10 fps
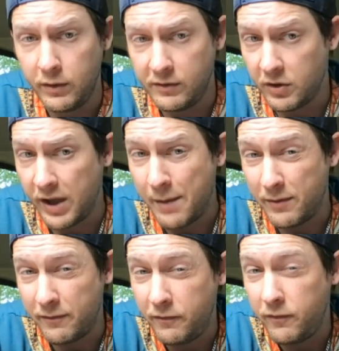Those all
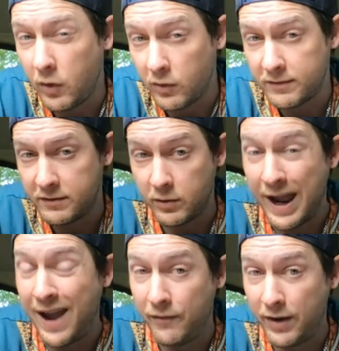happen first or
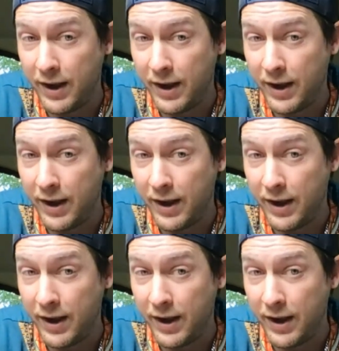have to